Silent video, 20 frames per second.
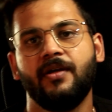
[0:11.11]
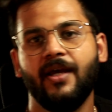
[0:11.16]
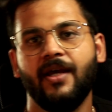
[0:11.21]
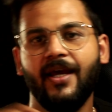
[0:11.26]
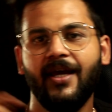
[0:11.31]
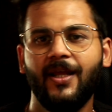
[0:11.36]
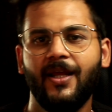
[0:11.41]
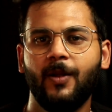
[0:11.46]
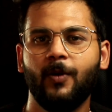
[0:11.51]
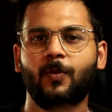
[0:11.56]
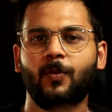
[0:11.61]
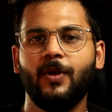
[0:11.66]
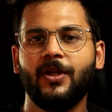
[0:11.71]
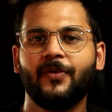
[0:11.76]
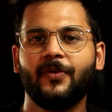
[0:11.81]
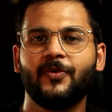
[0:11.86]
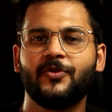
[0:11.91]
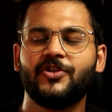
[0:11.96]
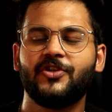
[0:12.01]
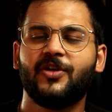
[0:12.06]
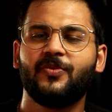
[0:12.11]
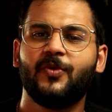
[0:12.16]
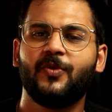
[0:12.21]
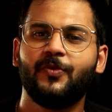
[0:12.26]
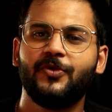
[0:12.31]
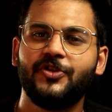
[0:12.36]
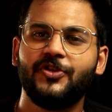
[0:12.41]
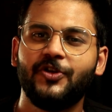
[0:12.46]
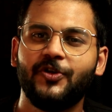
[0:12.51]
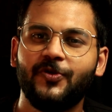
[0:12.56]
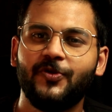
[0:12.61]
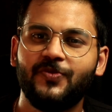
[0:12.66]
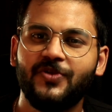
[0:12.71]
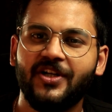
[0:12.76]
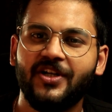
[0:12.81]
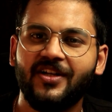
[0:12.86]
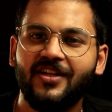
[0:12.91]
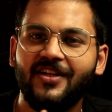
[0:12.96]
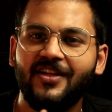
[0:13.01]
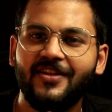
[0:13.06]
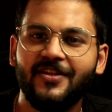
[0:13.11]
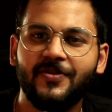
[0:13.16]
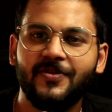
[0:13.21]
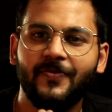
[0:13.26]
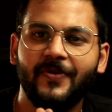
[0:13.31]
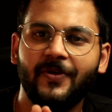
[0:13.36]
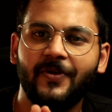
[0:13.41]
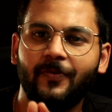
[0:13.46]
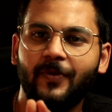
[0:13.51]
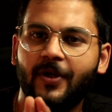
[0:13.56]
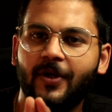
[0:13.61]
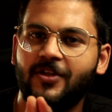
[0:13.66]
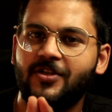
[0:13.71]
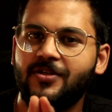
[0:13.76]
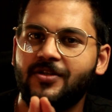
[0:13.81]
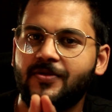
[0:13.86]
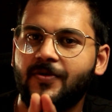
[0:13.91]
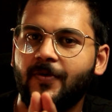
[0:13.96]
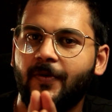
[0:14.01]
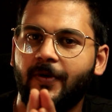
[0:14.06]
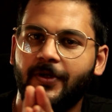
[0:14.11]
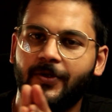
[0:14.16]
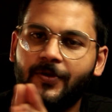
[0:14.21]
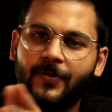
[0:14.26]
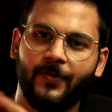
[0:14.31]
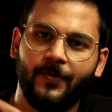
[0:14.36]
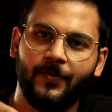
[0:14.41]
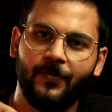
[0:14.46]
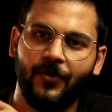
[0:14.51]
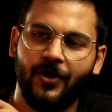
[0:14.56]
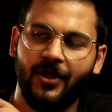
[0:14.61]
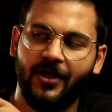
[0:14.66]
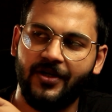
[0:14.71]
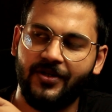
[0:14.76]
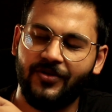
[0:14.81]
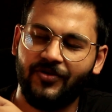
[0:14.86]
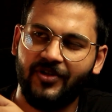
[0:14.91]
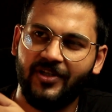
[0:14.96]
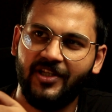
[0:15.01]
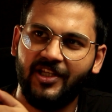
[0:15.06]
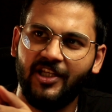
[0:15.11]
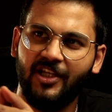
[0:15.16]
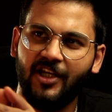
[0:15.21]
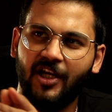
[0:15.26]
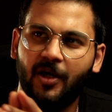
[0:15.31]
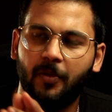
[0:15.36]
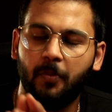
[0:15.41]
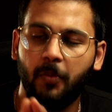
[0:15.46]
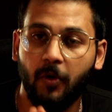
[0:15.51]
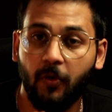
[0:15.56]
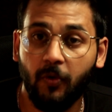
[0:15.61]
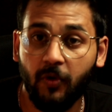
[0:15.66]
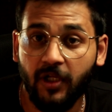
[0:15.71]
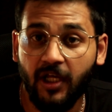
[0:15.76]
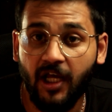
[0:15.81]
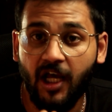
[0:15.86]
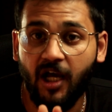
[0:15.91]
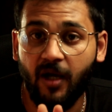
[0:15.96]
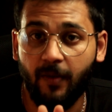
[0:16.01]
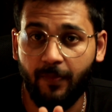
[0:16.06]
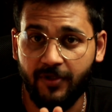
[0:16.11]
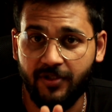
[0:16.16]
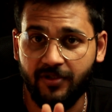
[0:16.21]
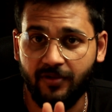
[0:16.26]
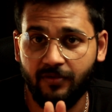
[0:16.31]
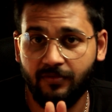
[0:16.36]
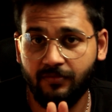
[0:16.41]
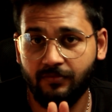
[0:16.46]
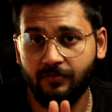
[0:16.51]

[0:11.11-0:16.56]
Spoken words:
hello, welcome to Shan Moments YouTube channel. In this video, we are just going to see about aperture.